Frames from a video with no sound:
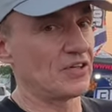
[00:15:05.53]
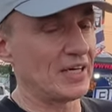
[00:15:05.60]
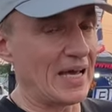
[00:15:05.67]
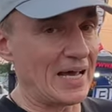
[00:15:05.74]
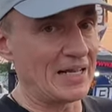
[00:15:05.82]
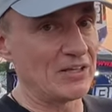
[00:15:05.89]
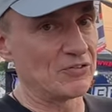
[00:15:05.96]

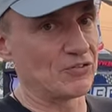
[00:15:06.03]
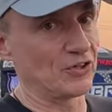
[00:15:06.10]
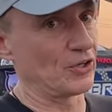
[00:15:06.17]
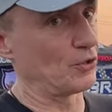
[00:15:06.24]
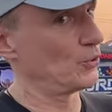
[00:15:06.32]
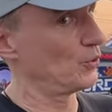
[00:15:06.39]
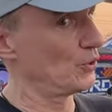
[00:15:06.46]
get
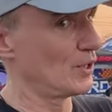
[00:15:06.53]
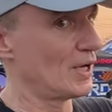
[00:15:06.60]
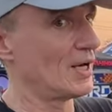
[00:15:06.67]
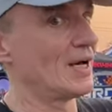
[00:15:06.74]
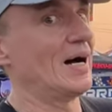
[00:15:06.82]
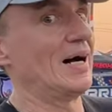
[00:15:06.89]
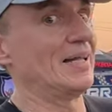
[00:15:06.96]
into.
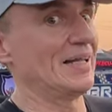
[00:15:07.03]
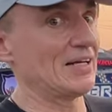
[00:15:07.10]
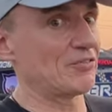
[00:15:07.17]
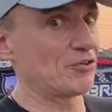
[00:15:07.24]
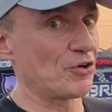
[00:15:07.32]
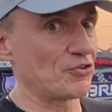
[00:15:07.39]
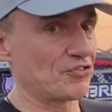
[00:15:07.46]
And that's
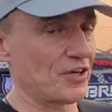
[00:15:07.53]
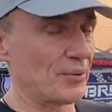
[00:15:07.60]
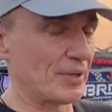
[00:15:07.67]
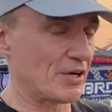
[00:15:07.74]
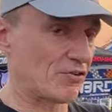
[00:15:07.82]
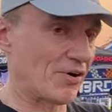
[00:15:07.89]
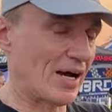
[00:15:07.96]
also an
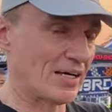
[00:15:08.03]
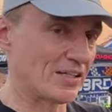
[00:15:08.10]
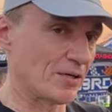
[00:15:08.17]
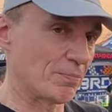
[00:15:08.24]
attractive